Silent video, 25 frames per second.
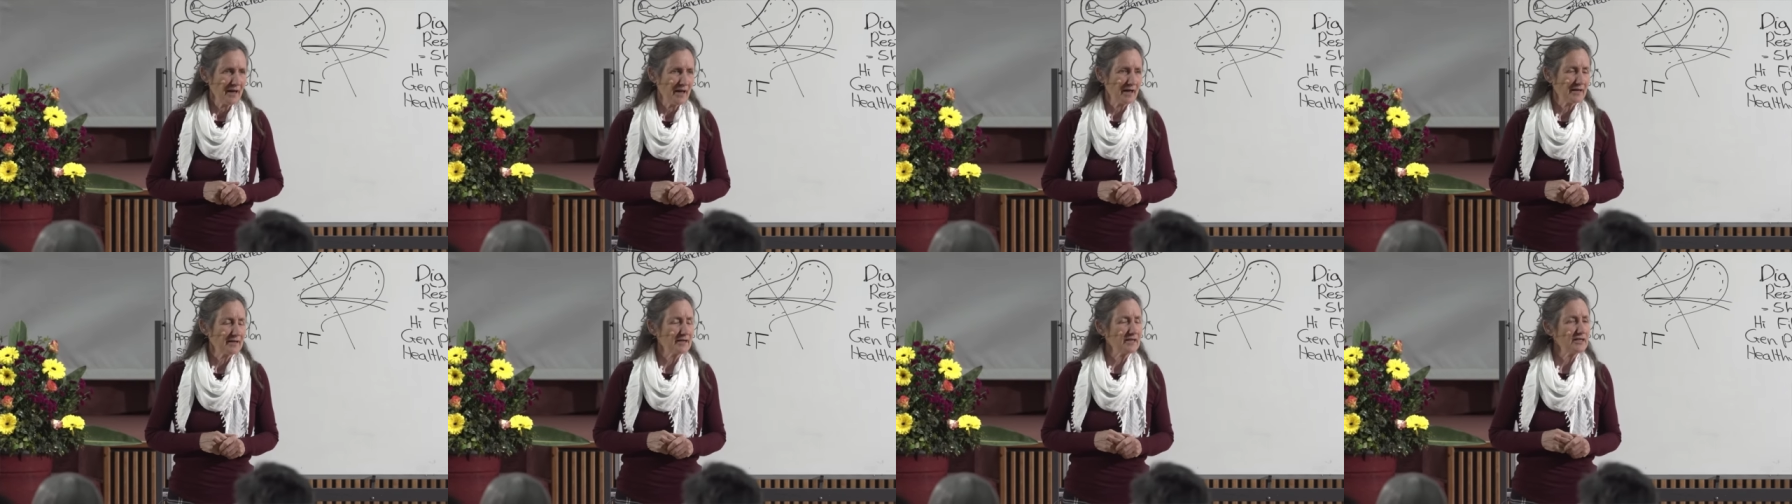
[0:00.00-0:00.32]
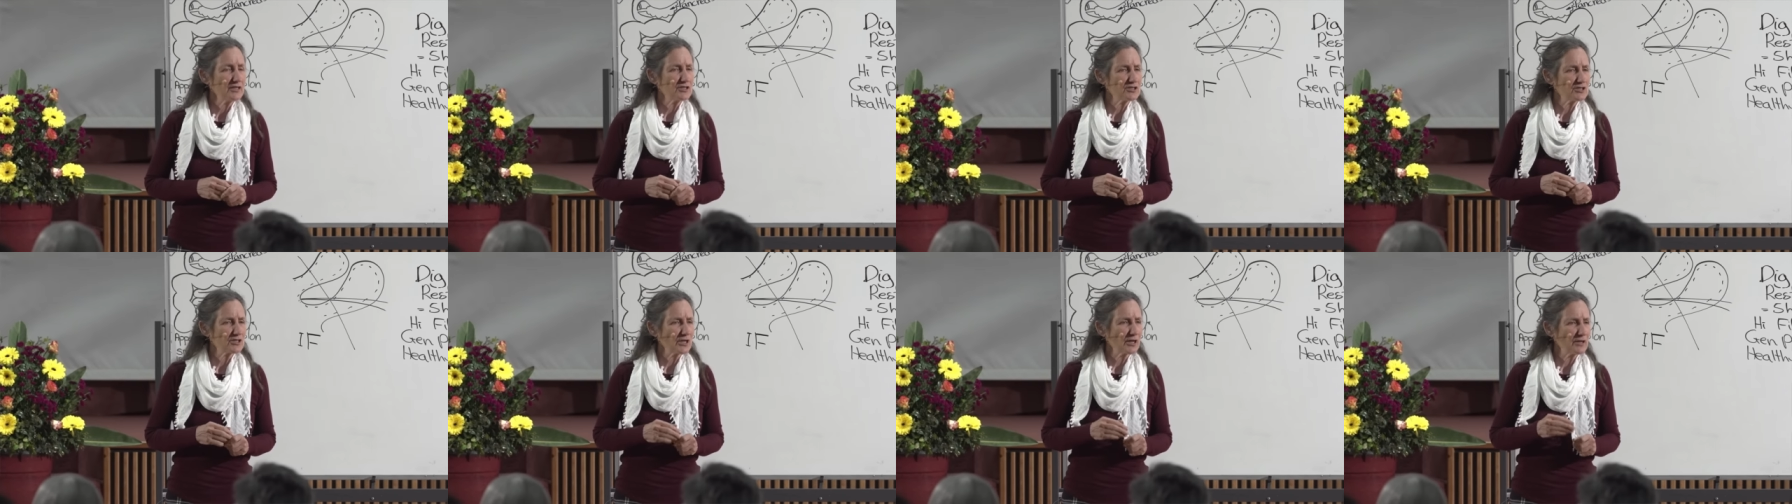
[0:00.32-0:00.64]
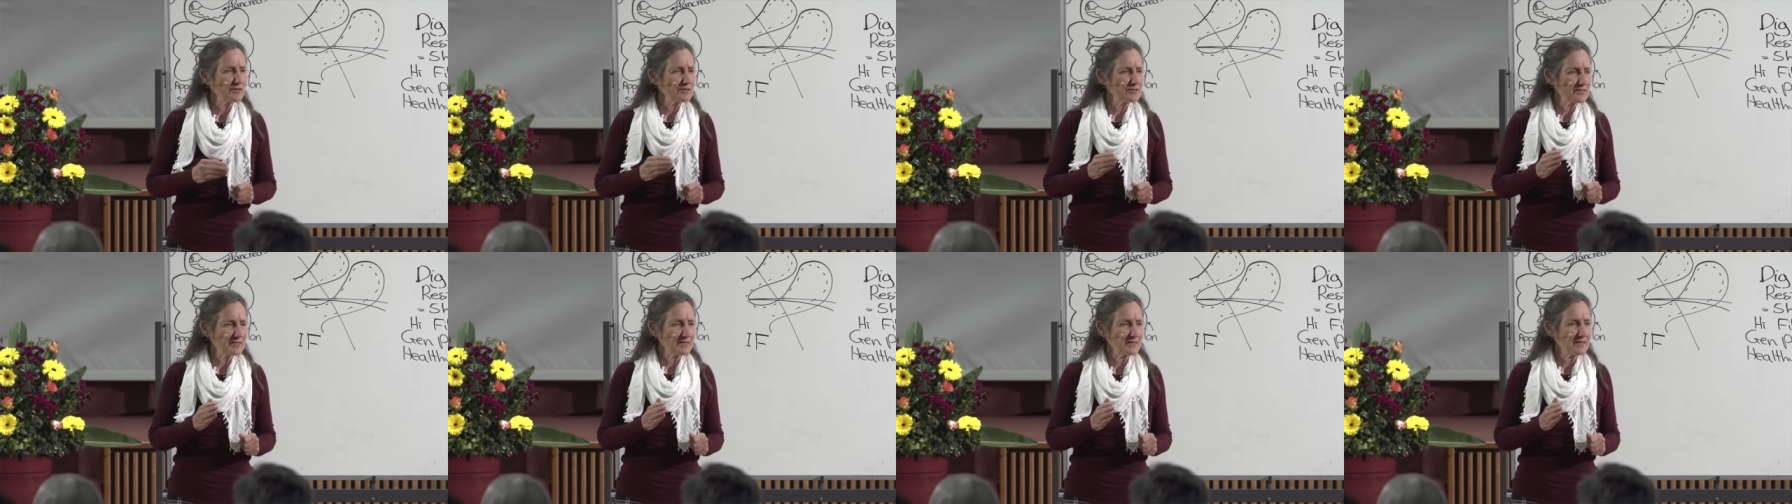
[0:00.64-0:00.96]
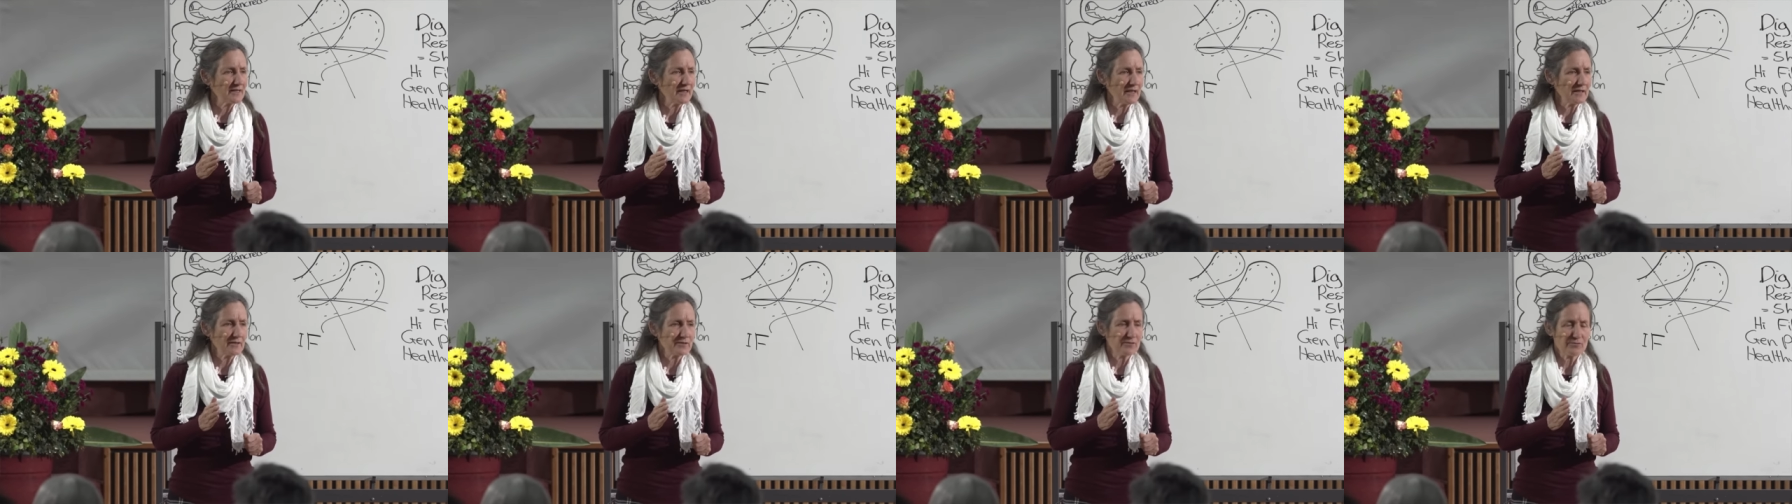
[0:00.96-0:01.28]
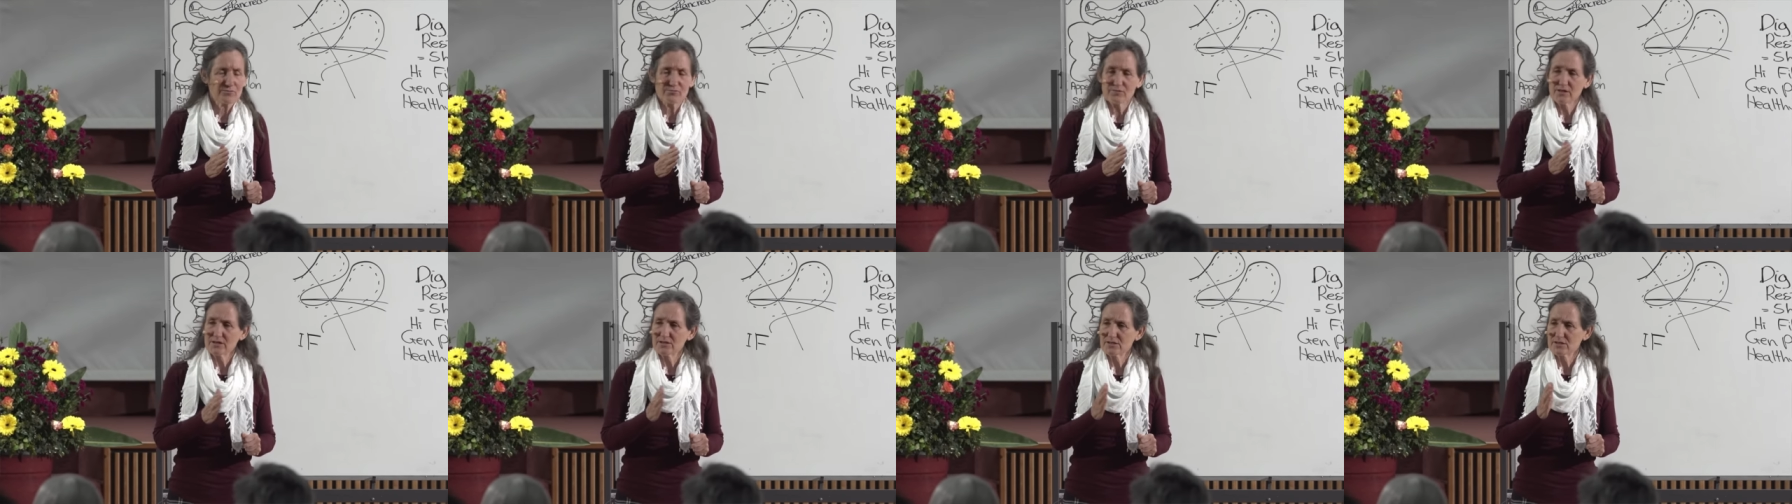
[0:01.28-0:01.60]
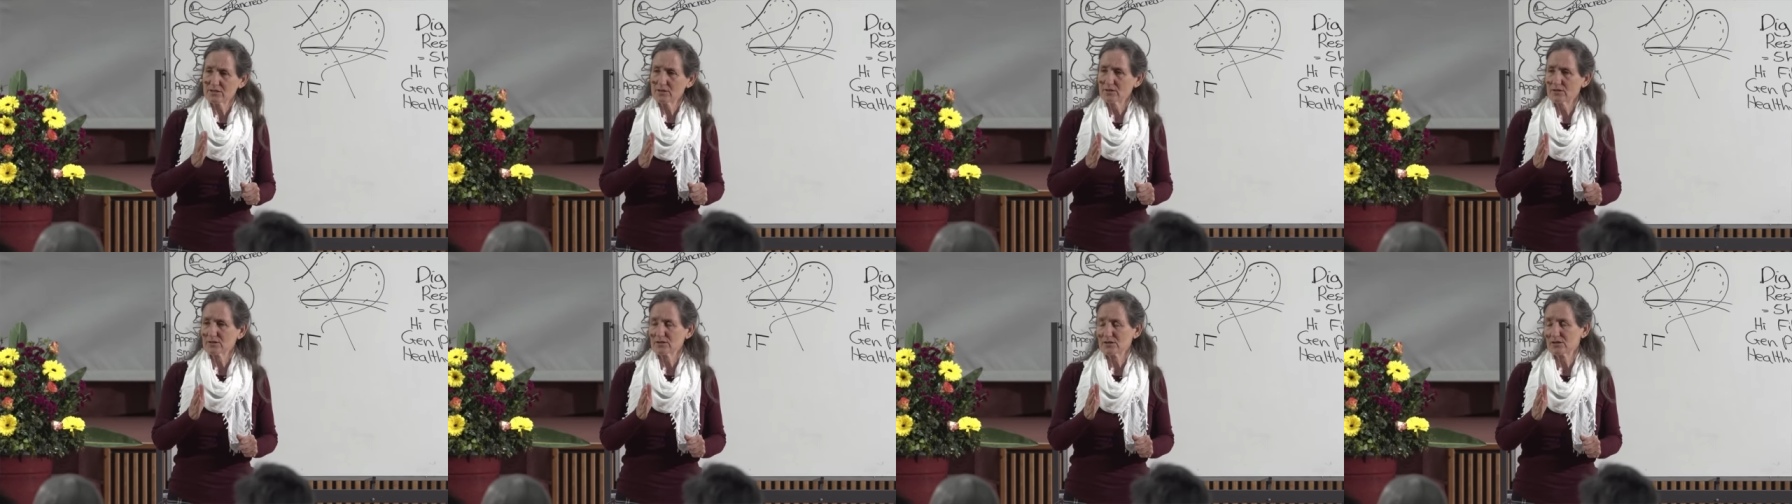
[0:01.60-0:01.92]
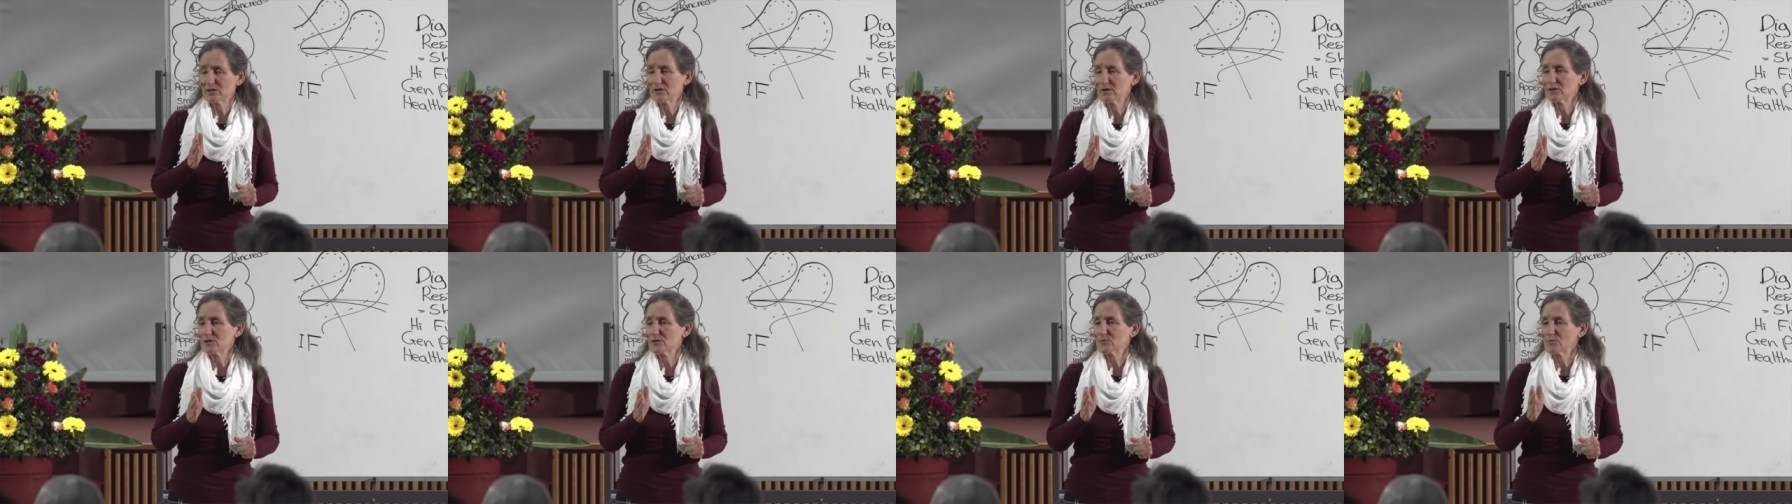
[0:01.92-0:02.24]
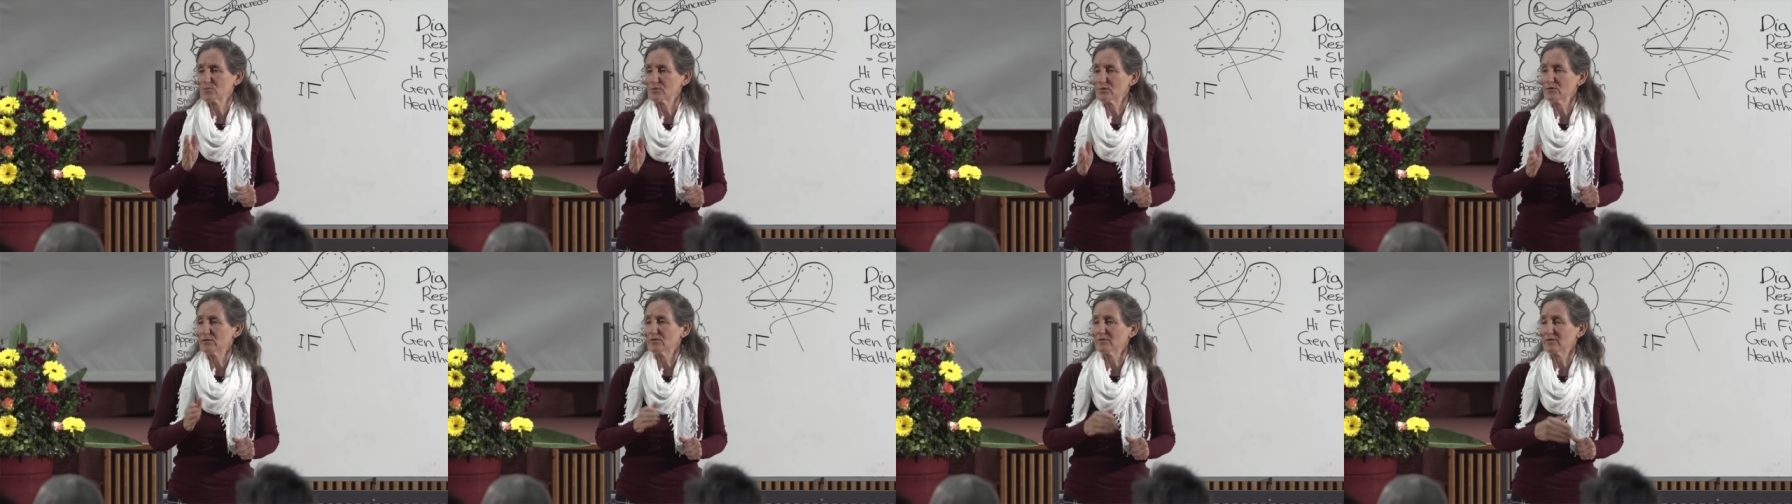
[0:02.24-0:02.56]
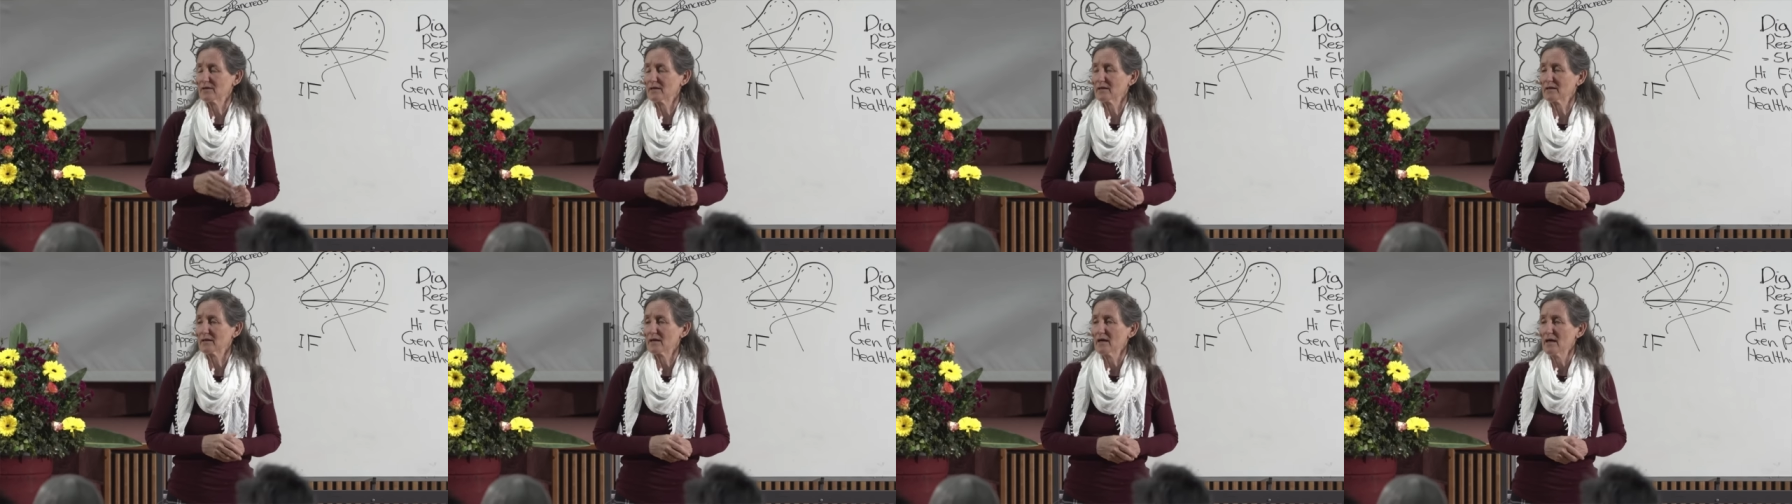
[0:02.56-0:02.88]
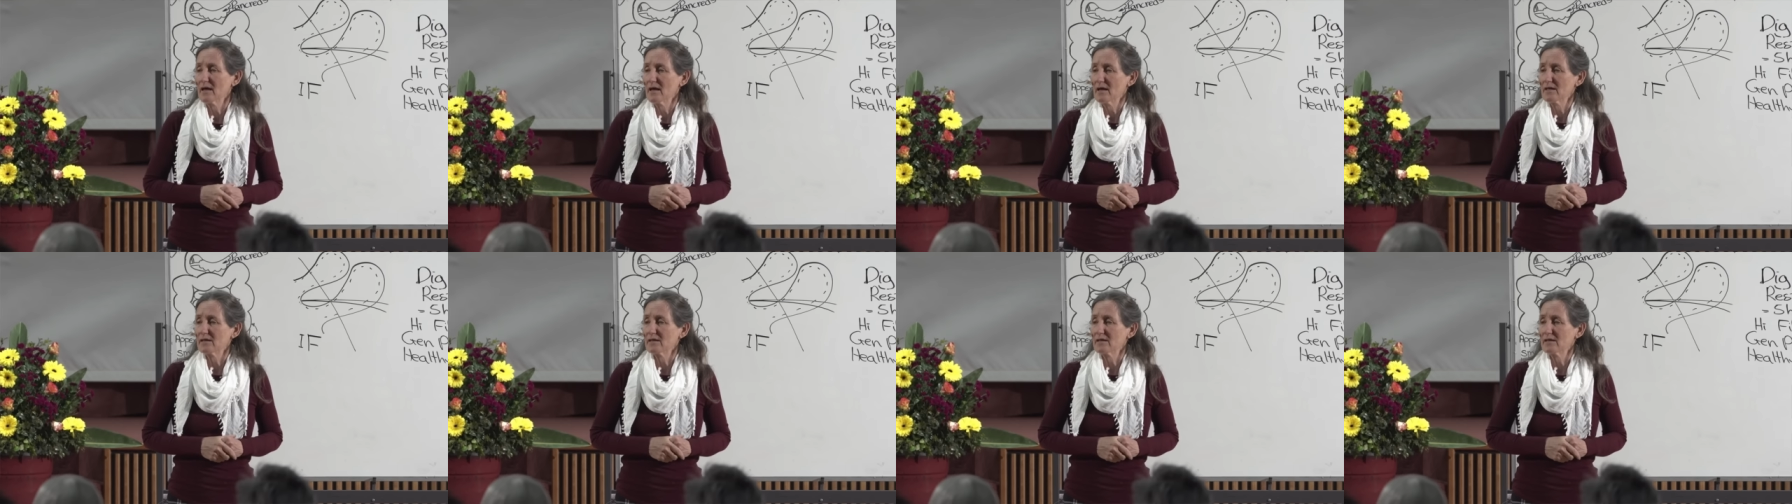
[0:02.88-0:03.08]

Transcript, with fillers: and he shows in there the research that is proving